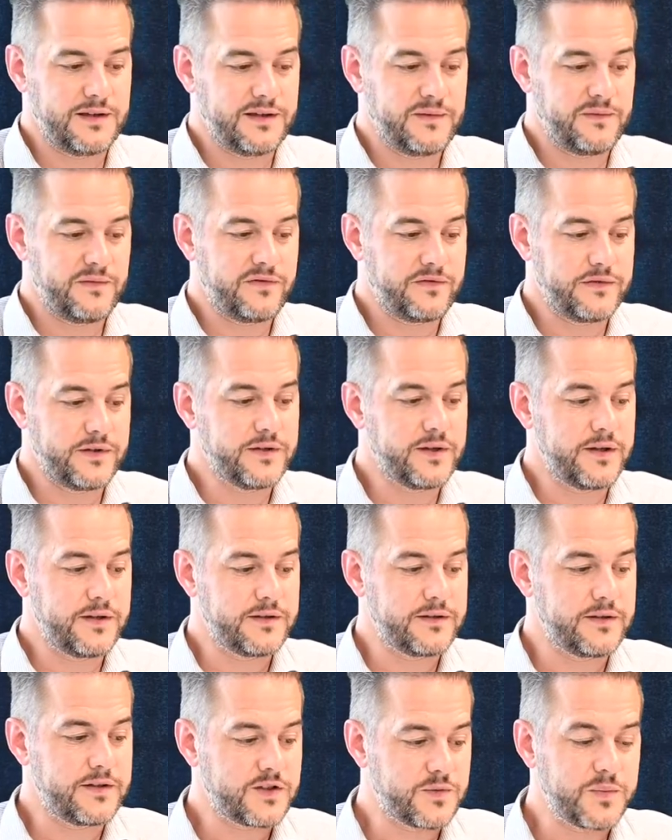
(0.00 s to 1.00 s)
for
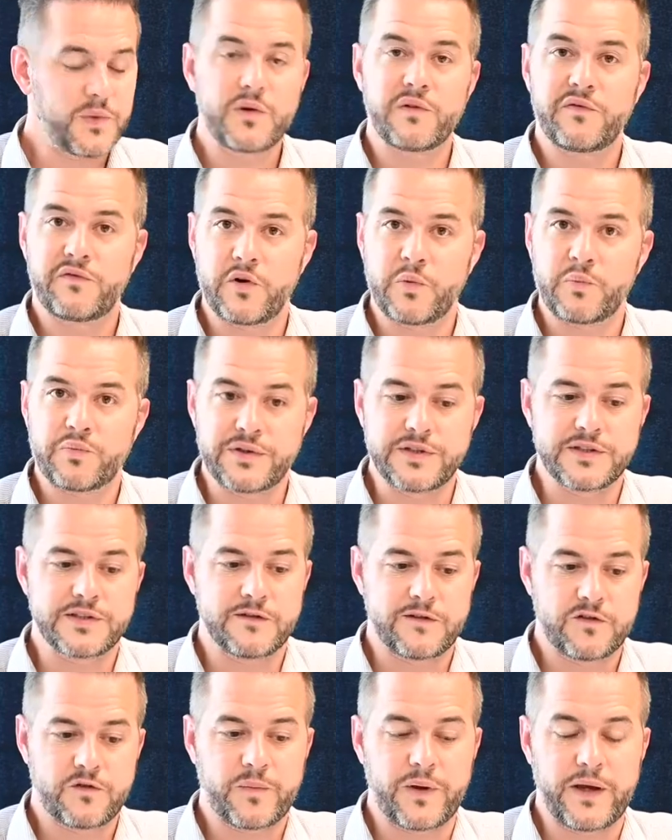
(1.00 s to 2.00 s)
a small footprint
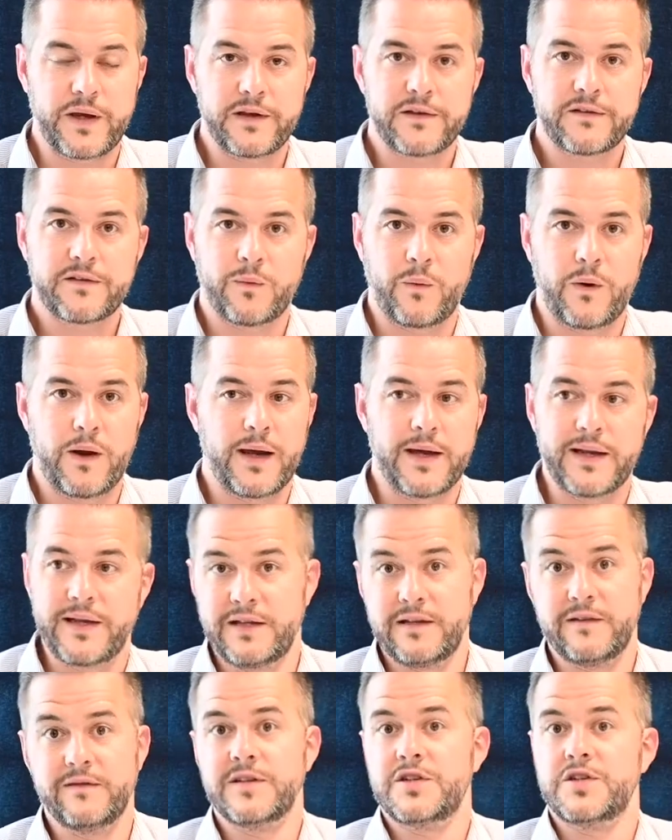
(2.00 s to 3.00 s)
of space where an
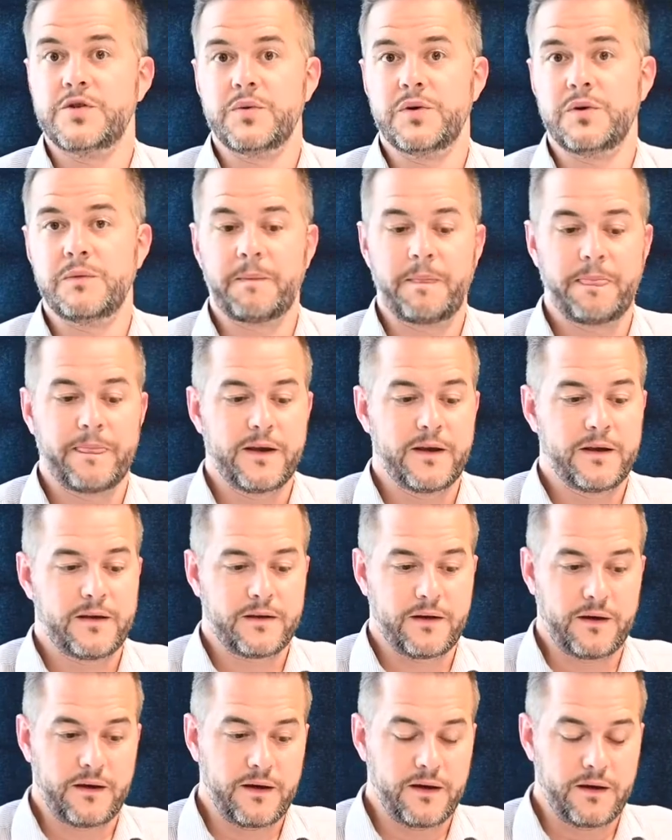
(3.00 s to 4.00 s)
individual
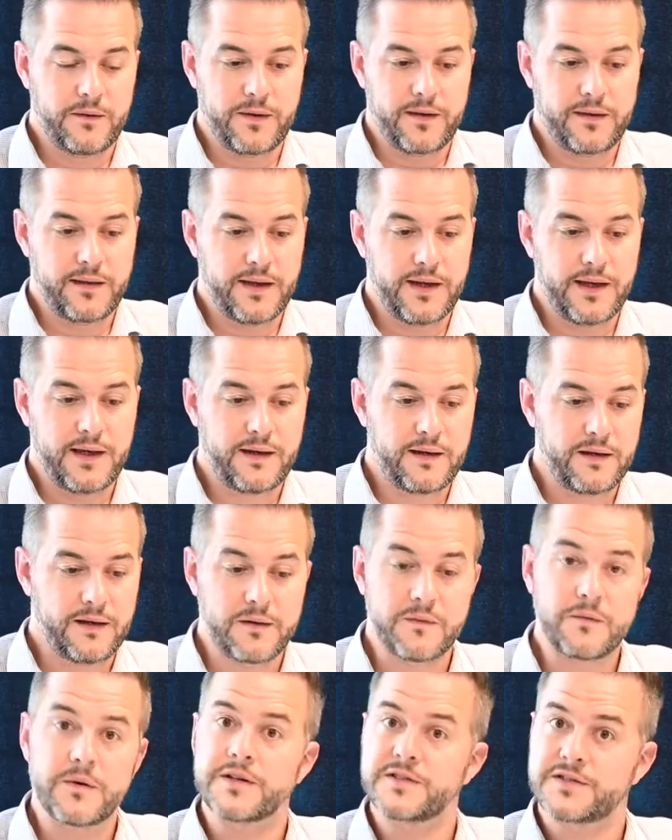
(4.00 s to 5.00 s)
can go in there.
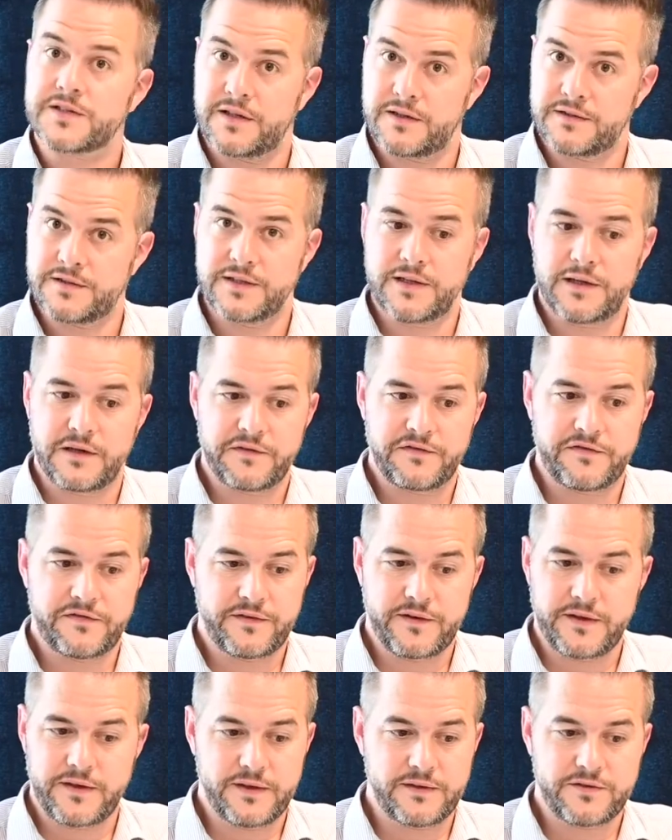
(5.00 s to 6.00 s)
And what started off
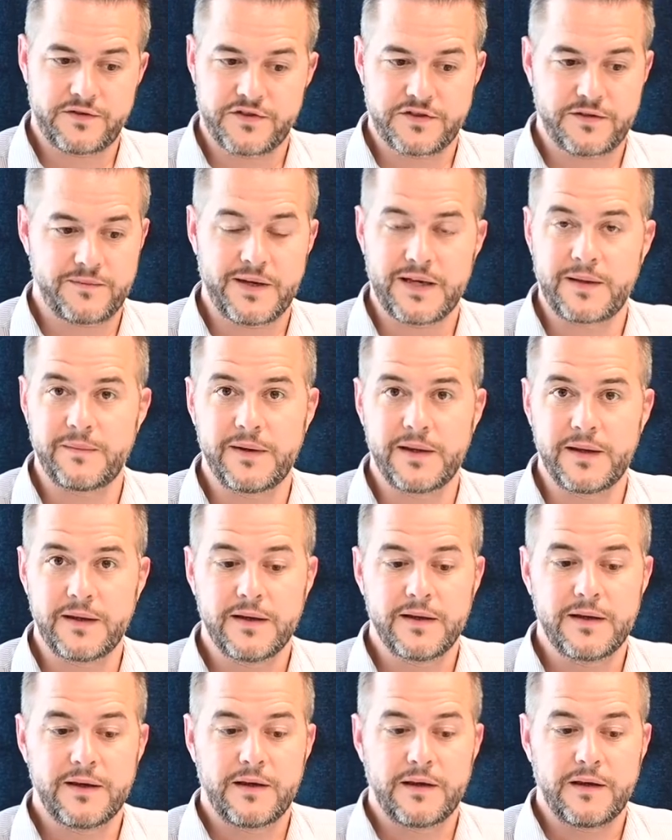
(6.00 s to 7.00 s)
just to maybe
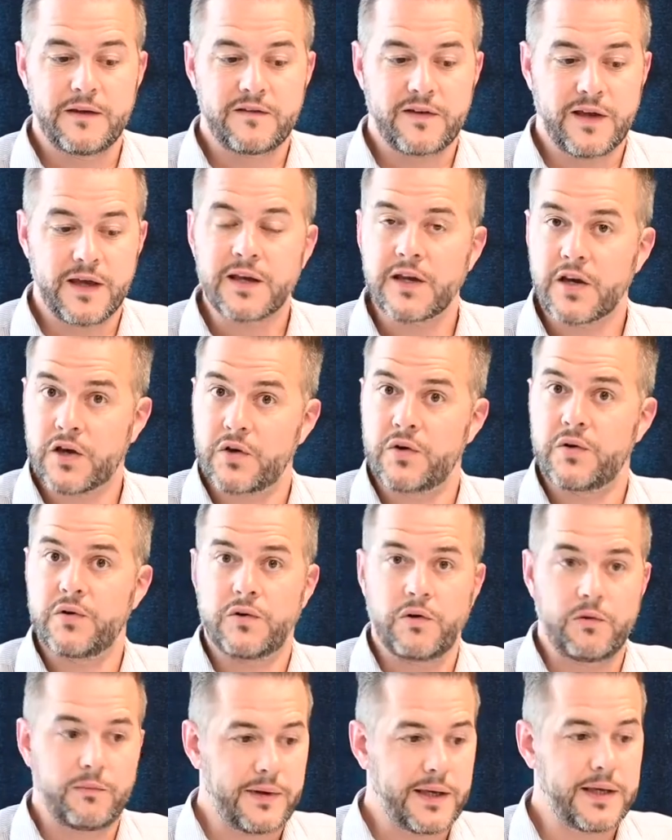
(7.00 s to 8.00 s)
take a call
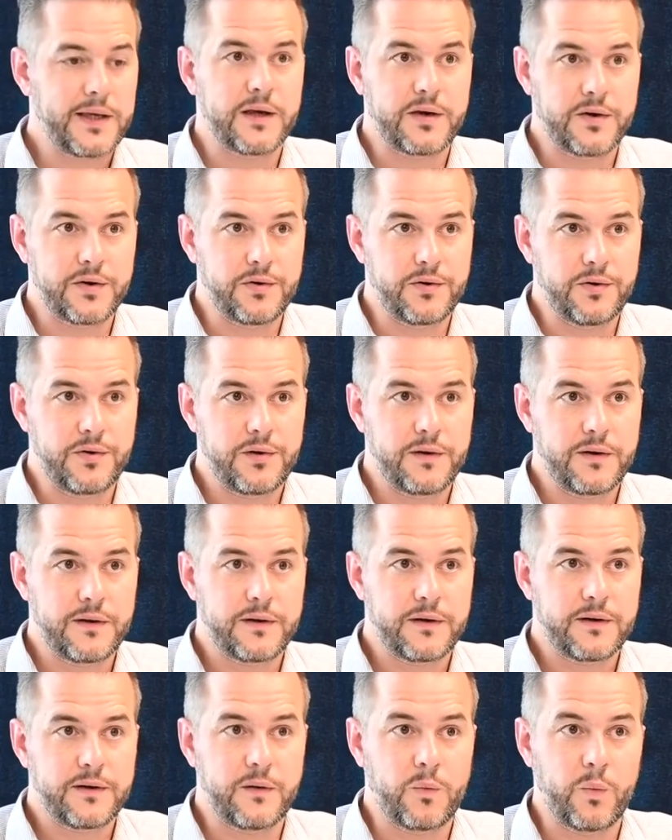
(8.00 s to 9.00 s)
or make a call
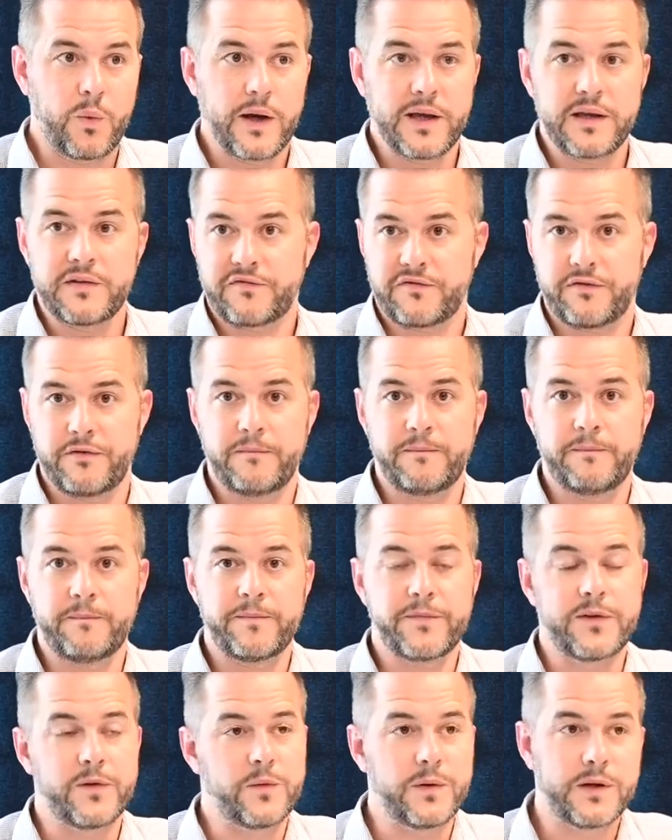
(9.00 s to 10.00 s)
away from
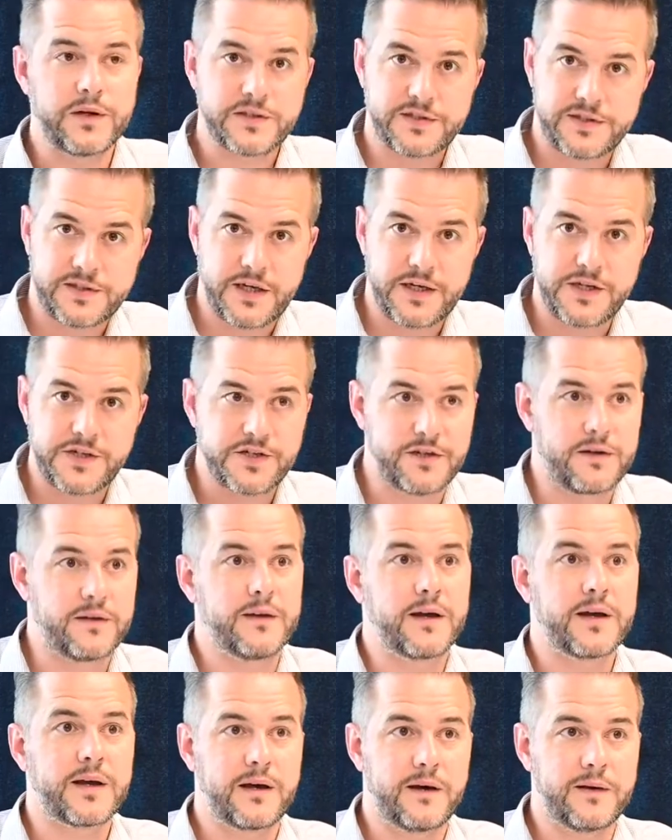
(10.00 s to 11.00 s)
the workstation and
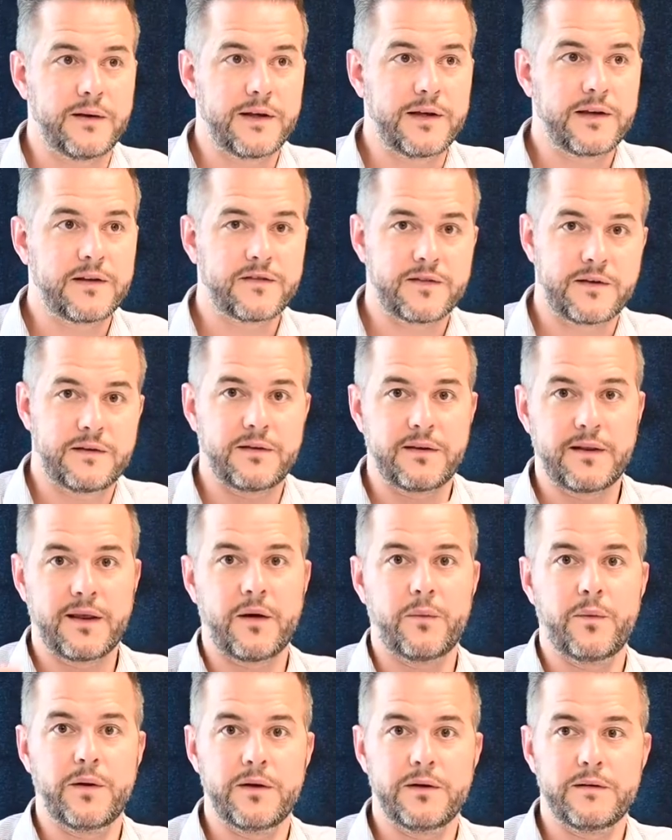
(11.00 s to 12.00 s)
their colleagues so that they
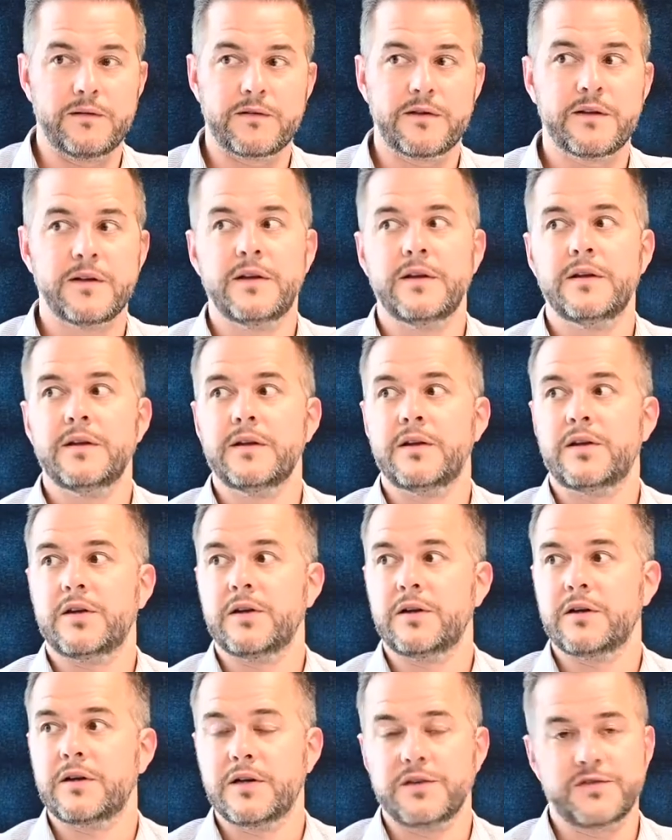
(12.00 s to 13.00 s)
weren't
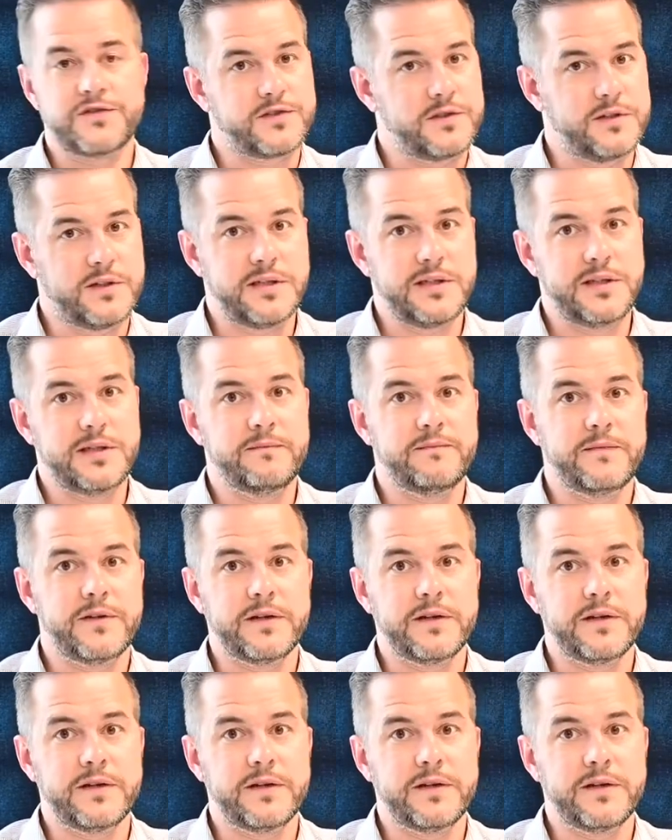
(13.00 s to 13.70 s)
constantly